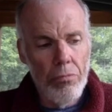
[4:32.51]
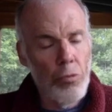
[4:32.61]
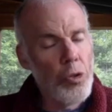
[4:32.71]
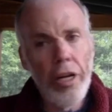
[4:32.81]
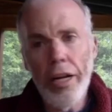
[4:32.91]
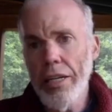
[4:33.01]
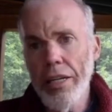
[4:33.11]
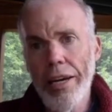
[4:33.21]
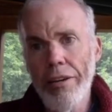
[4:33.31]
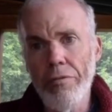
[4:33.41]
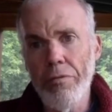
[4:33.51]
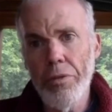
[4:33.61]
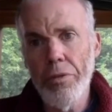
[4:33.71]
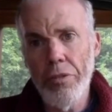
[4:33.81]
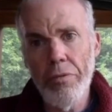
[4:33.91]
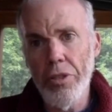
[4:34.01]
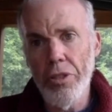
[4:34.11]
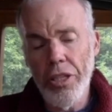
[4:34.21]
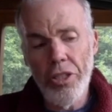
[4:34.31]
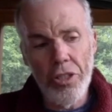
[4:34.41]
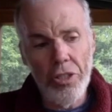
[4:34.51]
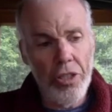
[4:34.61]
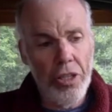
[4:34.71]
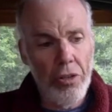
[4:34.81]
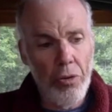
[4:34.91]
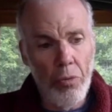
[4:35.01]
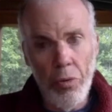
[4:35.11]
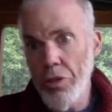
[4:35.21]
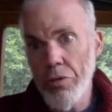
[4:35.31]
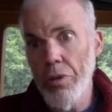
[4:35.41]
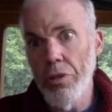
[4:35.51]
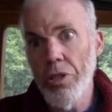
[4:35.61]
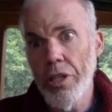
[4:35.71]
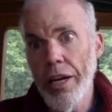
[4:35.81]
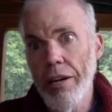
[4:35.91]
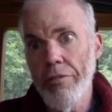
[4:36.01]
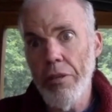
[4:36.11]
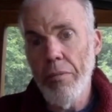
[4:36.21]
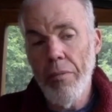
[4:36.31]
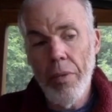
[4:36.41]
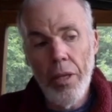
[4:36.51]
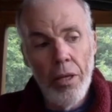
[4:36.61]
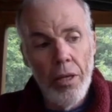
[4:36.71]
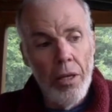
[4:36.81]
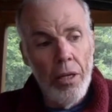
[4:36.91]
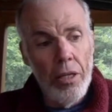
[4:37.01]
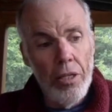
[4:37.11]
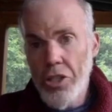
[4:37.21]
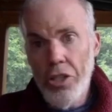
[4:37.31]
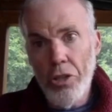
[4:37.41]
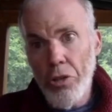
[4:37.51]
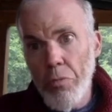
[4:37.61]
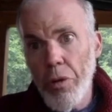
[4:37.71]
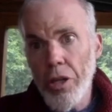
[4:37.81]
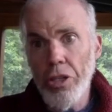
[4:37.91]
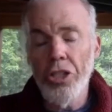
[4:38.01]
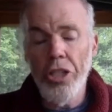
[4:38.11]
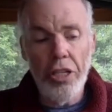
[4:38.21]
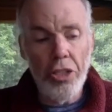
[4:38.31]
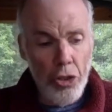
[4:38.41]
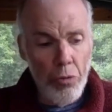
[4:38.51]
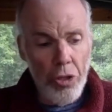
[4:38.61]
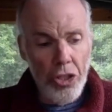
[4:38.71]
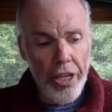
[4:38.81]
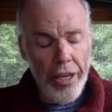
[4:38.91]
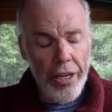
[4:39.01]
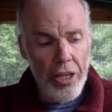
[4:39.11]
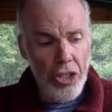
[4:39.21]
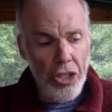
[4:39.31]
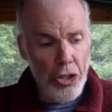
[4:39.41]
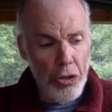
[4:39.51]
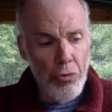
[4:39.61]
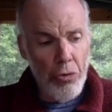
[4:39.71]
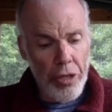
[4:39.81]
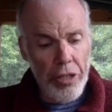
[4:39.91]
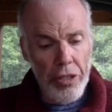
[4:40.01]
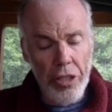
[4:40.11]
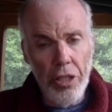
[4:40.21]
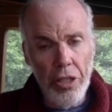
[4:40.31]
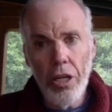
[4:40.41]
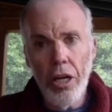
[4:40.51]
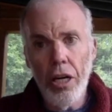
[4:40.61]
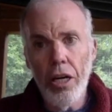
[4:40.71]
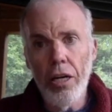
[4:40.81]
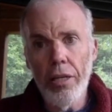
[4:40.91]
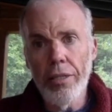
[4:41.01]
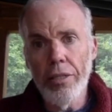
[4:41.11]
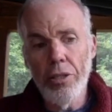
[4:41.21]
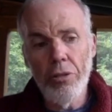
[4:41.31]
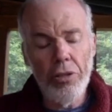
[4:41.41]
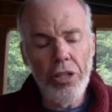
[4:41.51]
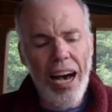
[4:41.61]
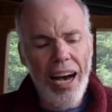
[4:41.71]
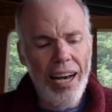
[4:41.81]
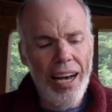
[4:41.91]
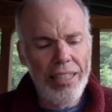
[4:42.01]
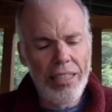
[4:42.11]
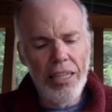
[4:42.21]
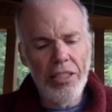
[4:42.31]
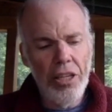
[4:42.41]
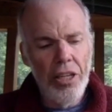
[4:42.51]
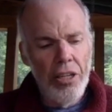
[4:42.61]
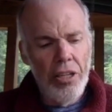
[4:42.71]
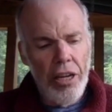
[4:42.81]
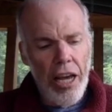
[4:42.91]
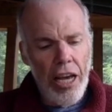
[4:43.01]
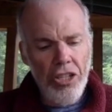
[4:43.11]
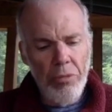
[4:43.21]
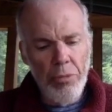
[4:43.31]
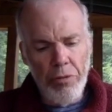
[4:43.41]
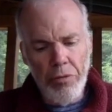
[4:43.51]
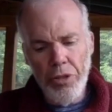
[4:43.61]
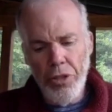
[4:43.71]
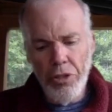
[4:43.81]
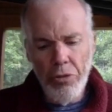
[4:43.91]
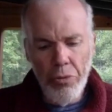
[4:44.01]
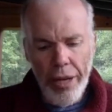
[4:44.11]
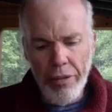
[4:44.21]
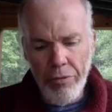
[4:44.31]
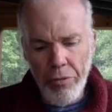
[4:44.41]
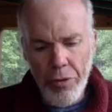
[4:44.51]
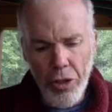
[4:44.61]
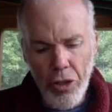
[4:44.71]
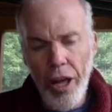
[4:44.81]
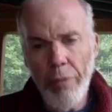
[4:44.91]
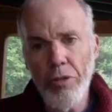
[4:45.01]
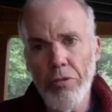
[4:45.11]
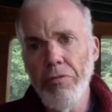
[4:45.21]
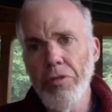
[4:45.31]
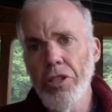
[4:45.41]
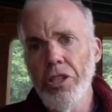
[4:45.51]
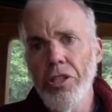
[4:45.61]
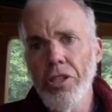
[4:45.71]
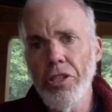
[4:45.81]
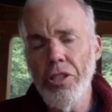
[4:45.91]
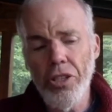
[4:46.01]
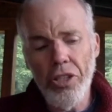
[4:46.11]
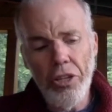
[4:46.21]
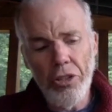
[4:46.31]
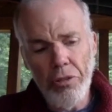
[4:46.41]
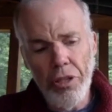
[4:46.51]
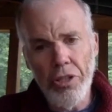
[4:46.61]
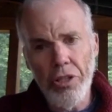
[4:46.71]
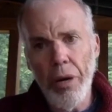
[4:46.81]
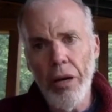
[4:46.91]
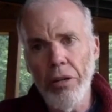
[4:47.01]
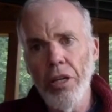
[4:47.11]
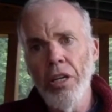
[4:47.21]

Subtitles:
we're not going to have civilizations like the ones we're used to having. It's just too much change, too much chaos, too quickly. The high-end estimate for the UN for climate refugees this century is about